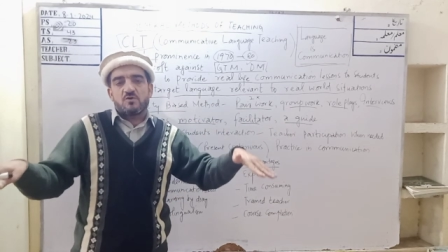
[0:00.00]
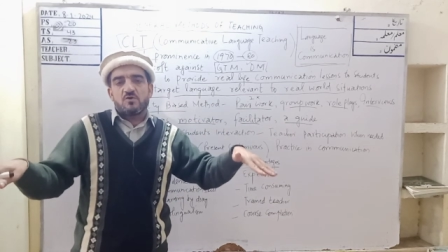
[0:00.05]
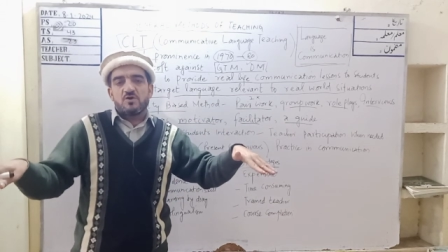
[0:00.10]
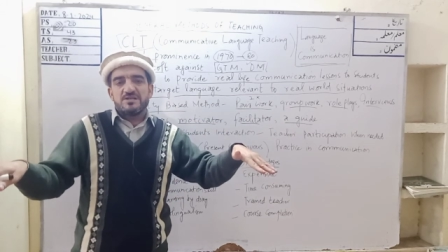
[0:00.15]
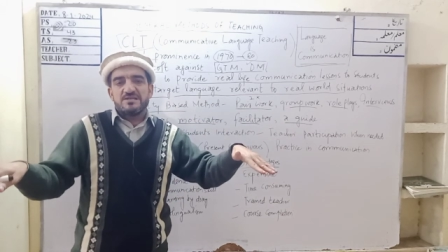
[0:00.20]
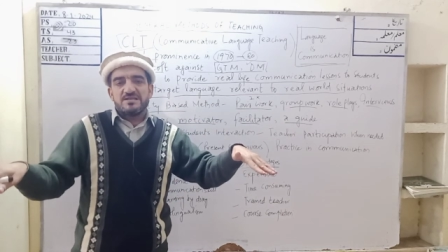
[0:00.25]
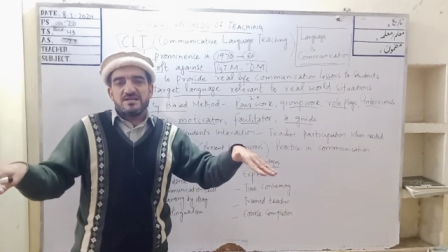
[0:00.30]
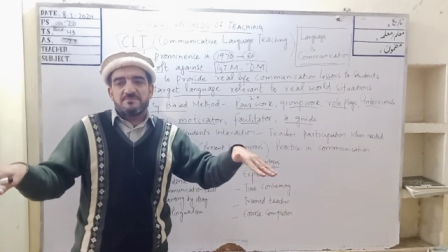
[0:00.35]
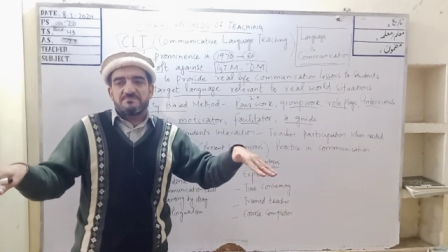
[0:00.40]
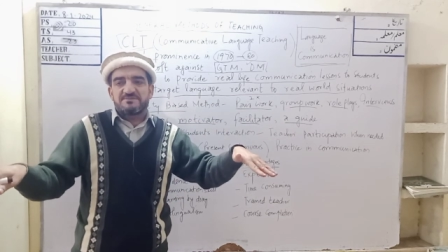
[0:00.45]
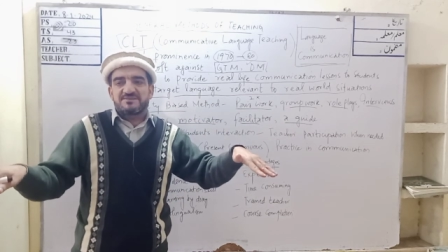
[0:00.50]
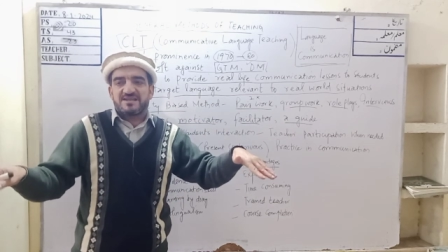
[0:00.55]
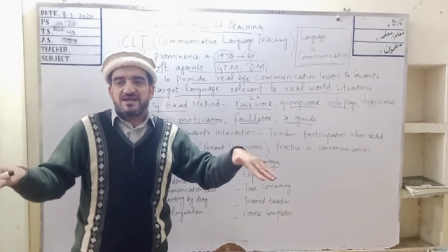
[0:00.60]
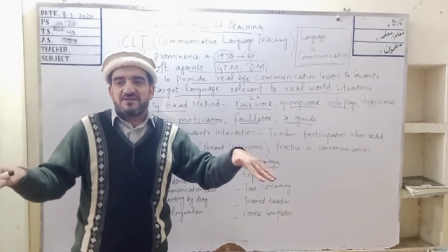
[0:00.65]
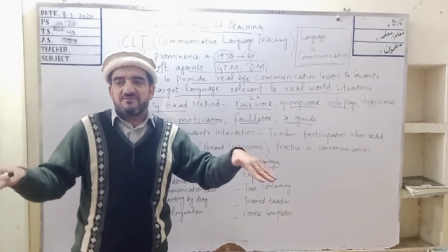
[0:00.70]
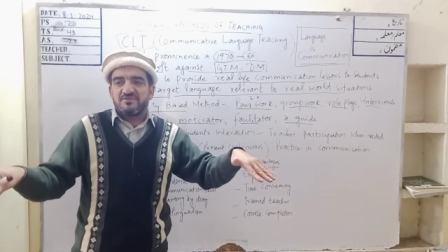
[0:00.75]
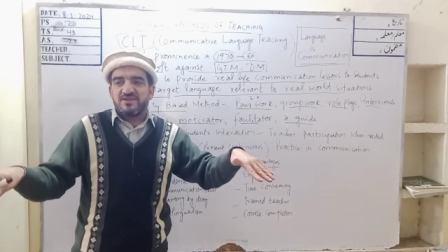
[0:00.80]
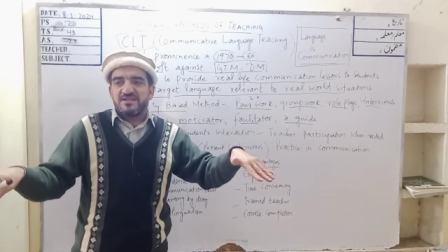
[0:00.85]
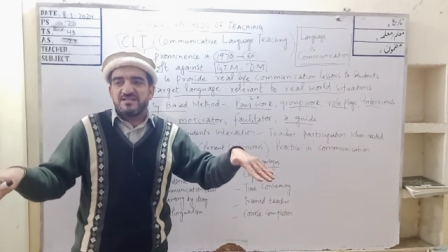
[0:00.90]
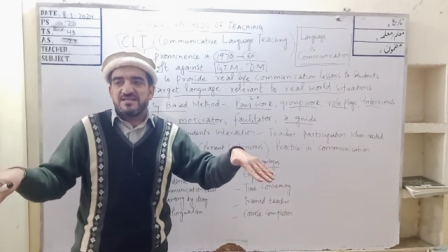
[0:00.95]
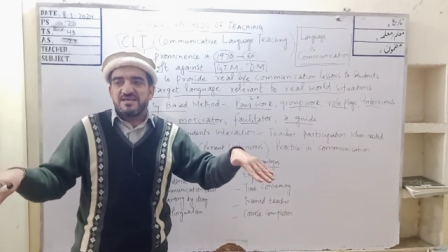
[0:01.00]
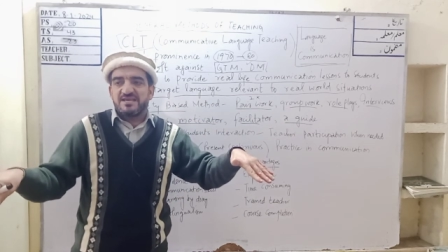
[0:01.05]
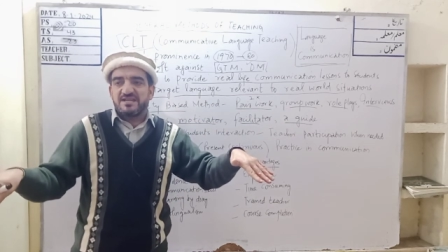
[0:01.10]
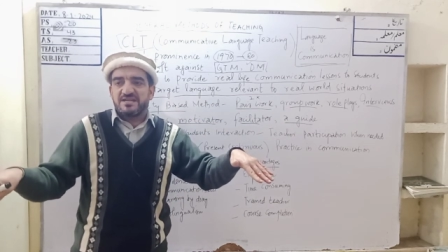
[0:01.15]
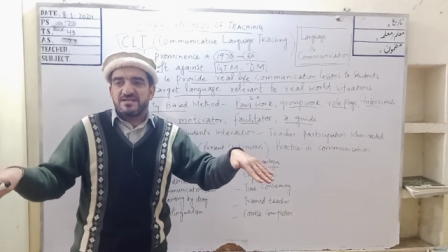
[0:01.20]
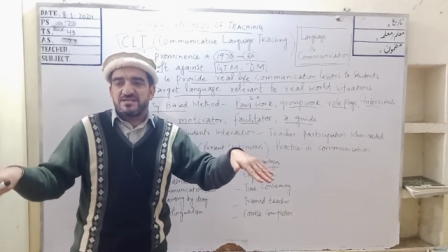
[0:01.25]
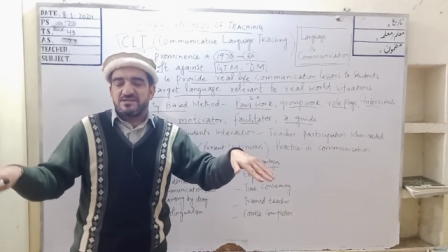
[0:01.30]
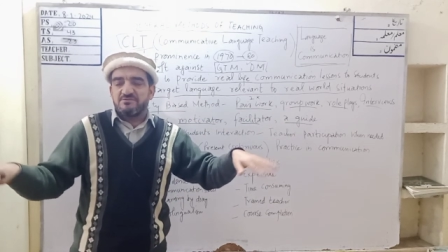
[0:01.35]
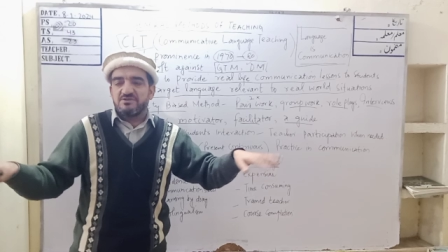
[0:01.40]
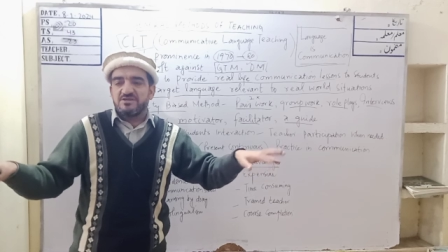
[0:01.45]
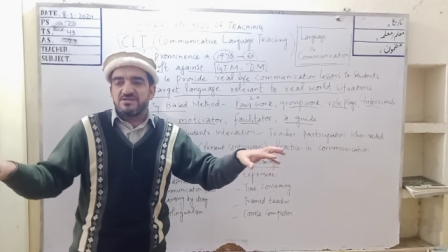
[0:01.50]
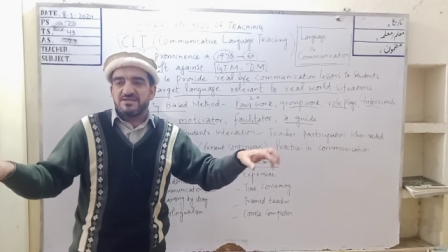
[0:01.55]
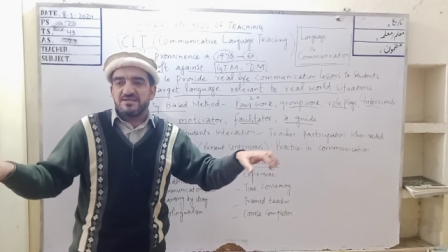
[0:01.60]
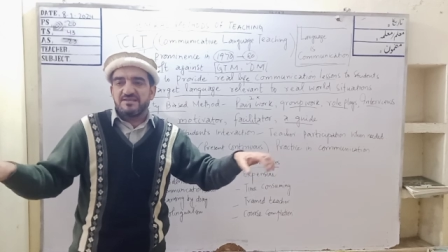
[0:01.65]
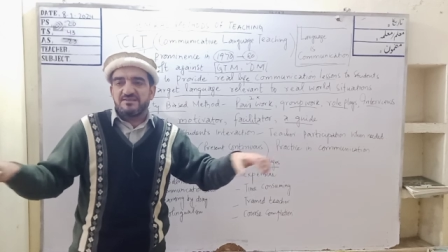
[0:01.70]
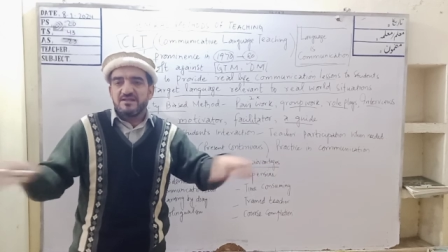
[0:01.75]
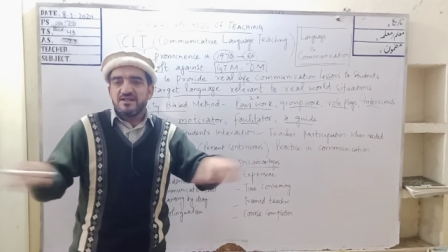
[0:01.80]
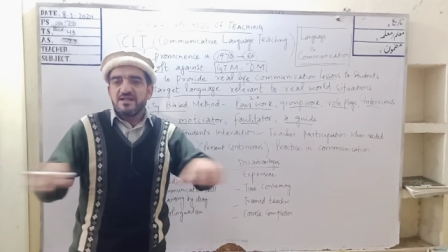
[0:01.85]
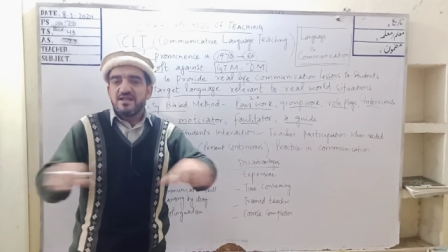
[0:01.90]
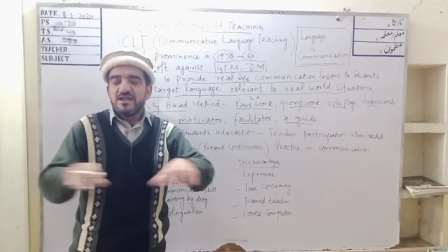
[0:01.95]
only observing their
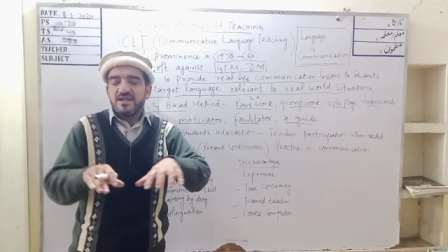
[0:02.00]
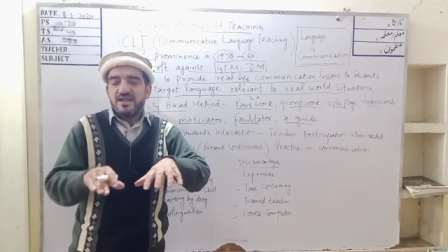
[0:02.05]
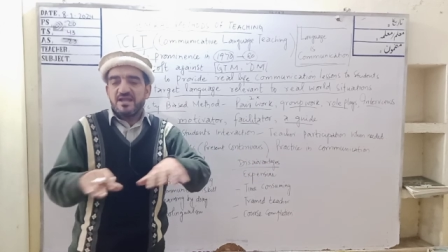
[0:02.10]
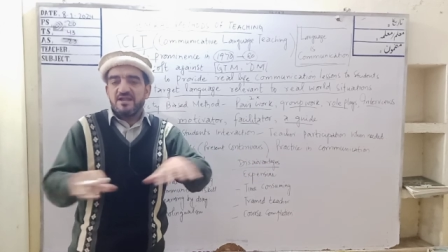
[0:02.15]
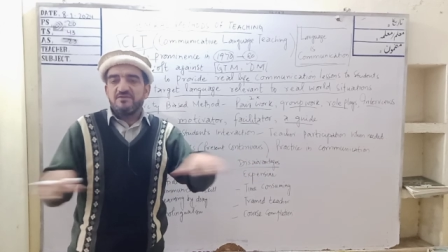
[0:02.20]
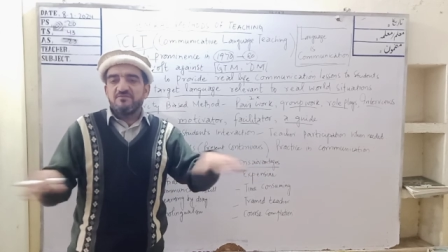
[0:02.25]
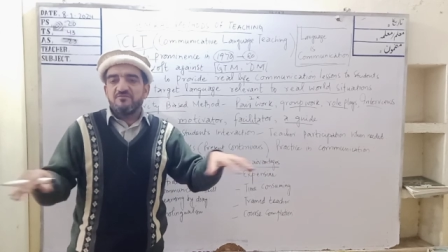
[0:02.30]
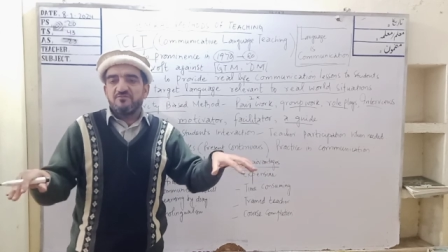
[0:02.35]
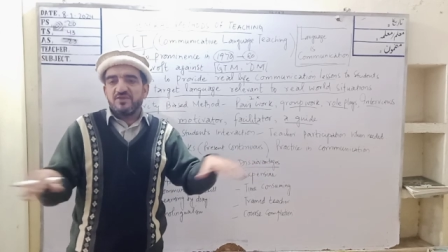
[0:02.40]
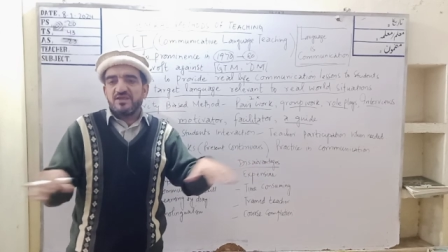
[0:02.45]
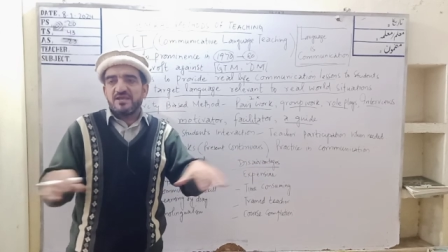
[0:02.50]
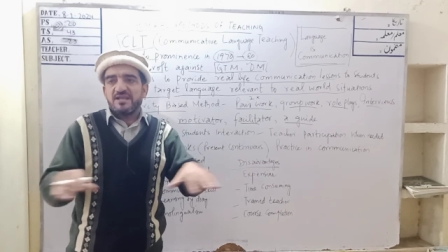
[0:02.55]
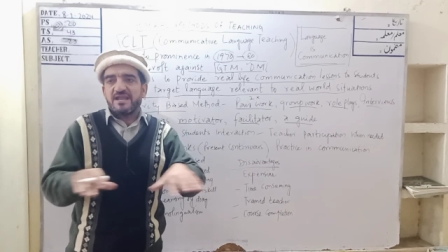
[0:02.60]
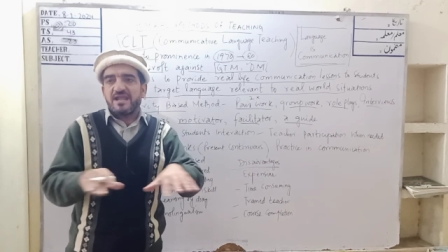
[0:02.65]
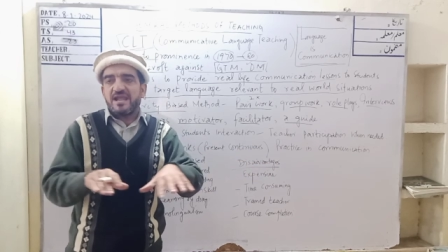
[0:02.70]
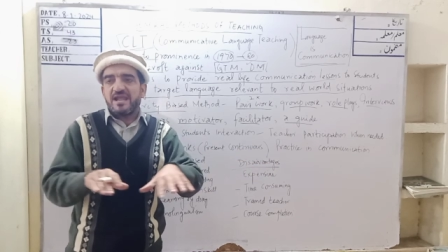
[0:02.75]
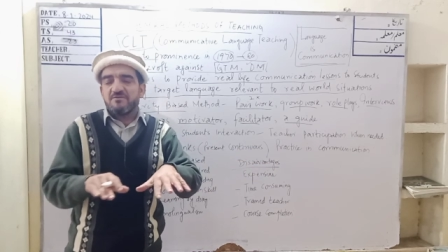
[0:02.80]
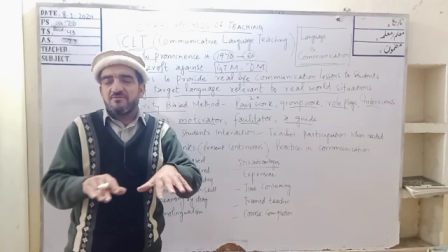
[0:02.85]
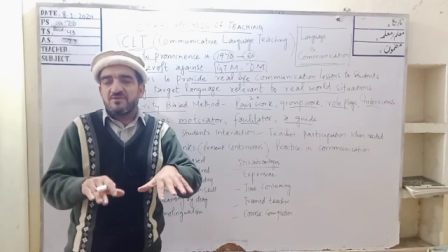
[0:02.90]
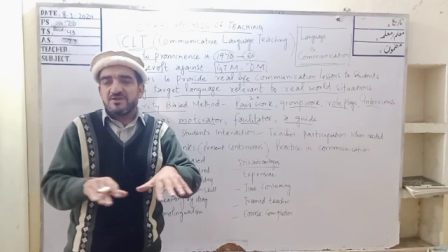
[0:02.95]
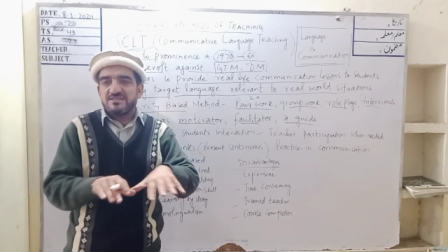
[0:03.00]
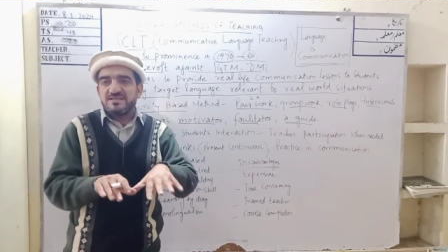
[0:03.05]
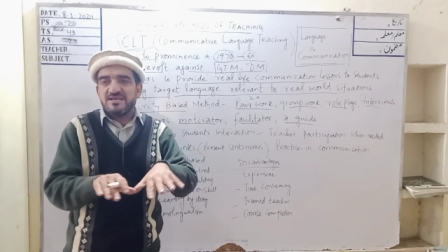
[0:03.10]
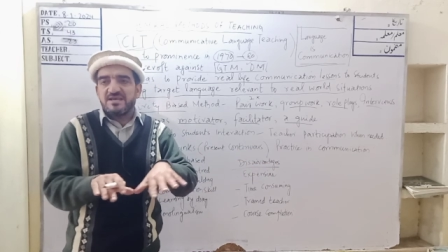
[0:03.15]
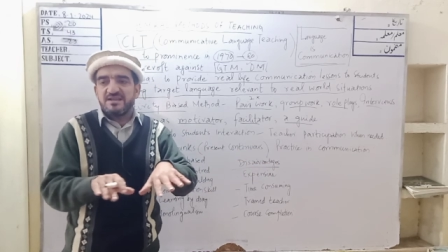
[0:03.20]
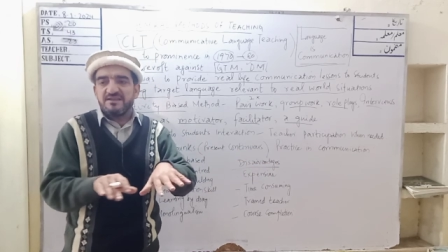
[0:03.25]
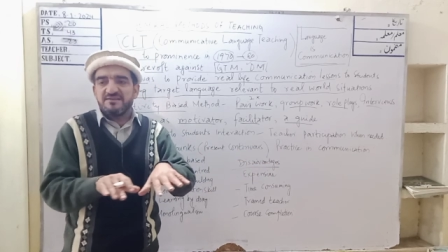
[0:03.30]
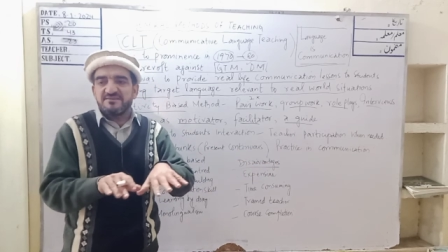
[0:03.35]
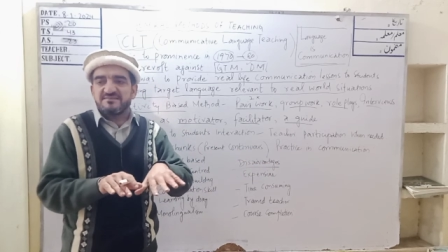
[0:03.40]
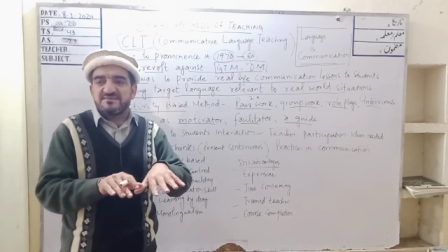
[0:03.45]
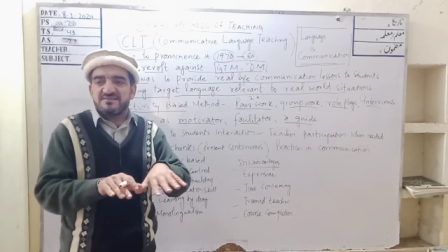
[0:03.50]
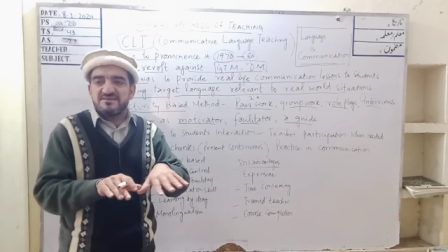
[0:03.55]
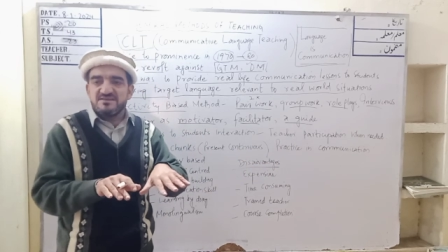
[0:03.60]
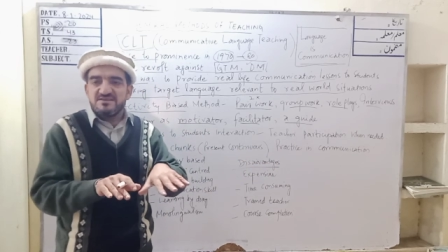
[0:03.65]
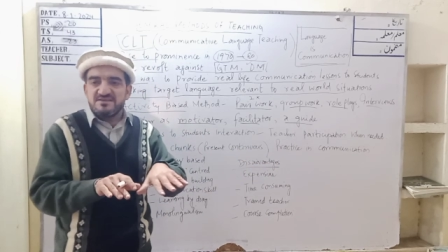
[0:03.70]
activities, and wherever there is